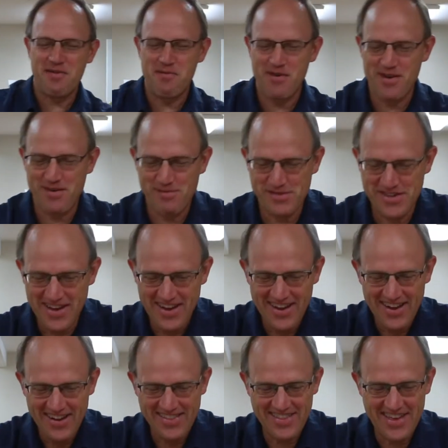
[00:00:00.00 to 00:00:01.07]
of worms
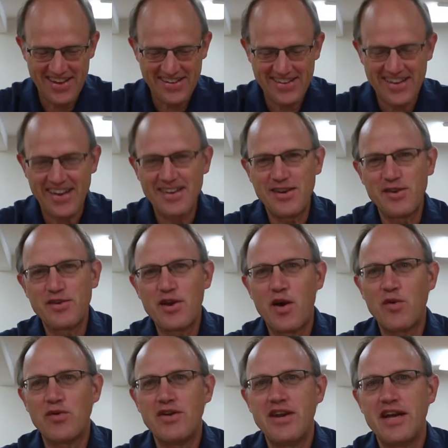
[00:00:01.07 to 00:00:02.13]
that you
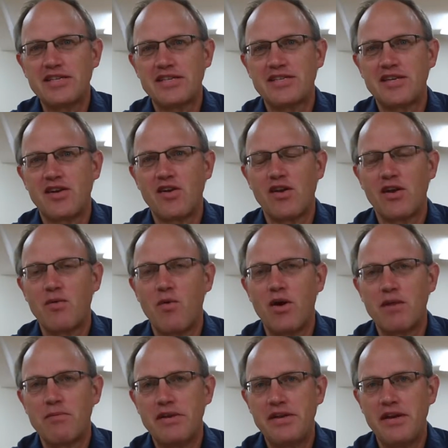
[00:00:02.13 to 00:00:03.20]
don't necessarily want
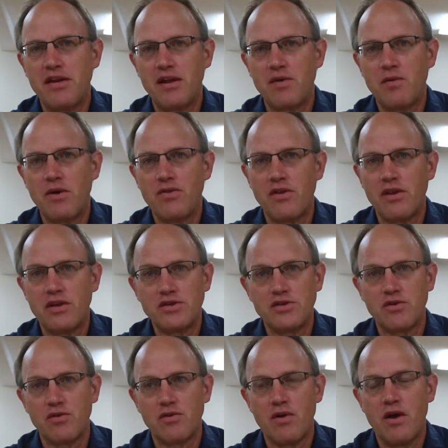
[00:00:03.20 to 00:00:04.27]
to be dealing with unless
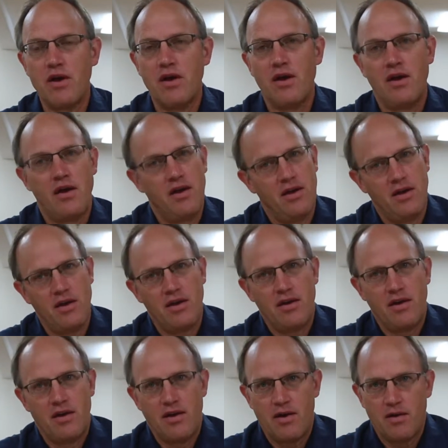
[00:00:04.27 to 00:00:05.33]
you're a
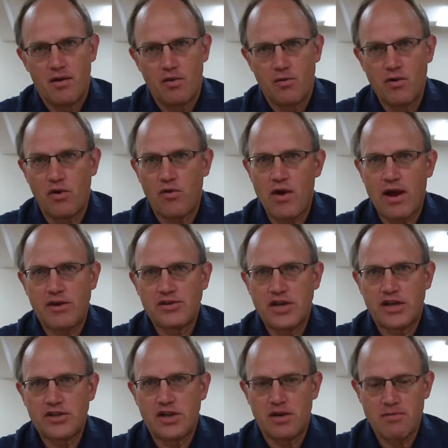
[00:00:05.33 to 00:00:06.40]
real
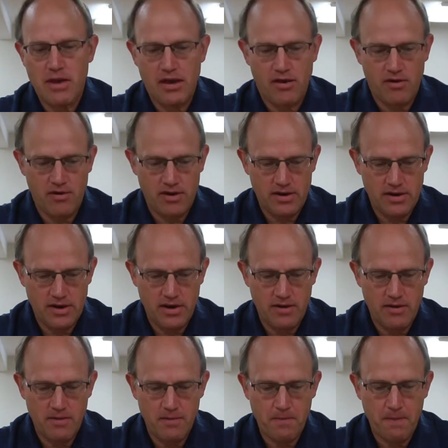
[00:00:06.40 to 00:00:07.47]
crackerjack chair maker. And
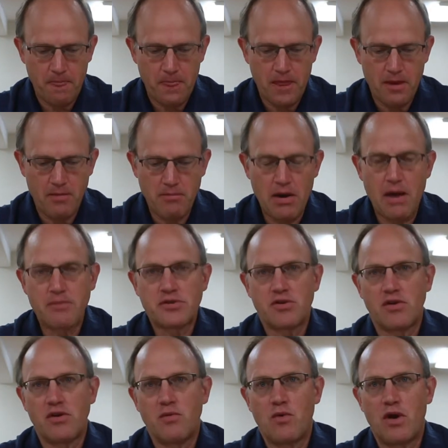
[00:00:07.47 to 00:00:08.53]
Bob
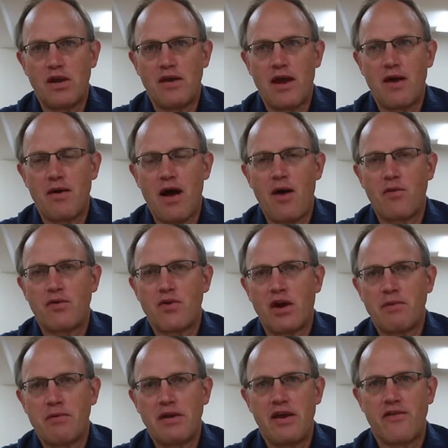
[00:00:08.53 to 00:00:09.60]
certainly wanted. I would
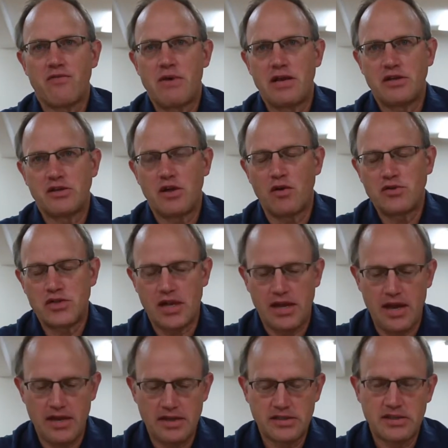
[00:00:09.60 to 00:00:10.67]
recommend to everybody just go check
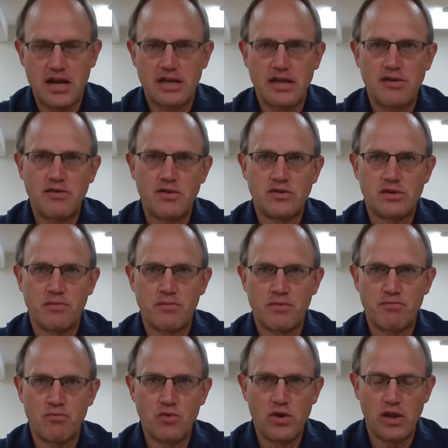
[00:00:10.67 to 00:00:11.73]
out his site. They're doing some
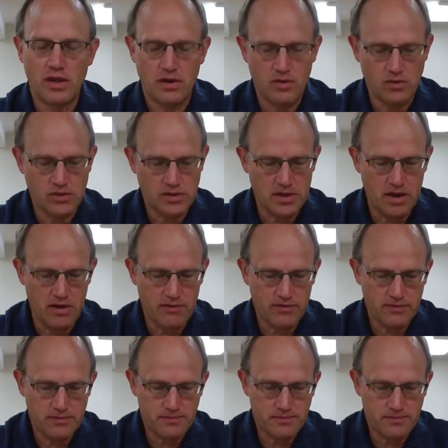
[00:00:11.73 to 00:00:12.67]
really cool stuff.